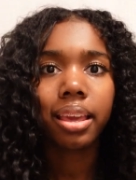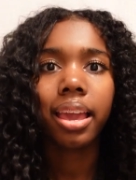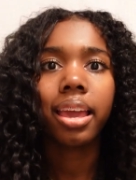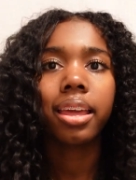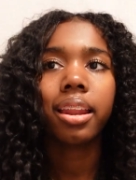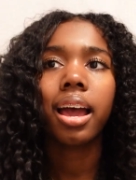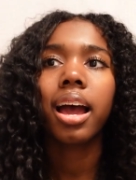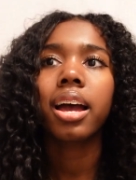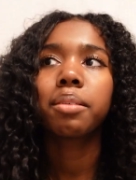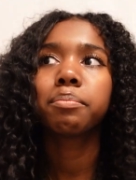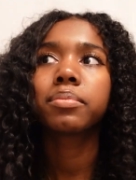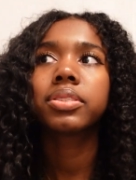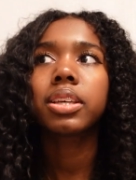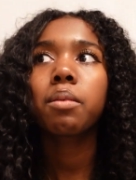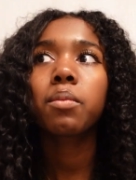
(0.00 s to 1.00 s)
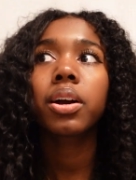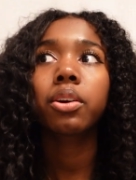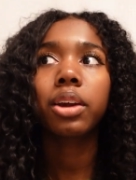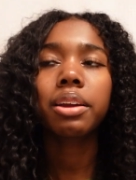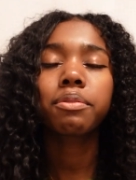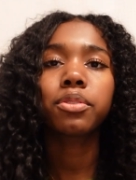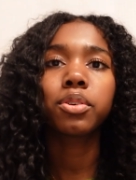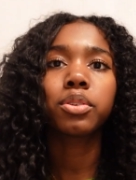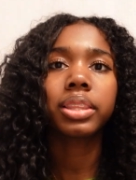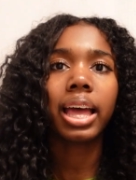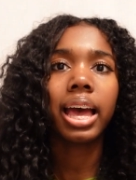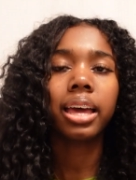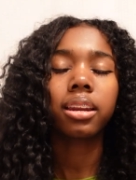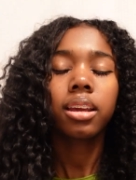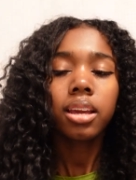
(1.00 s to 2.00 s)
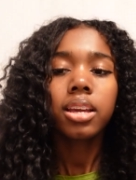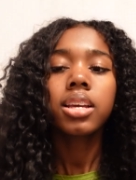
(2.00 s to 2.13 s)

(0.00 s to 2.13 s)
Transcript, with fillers: and I'm somewhat grateful that.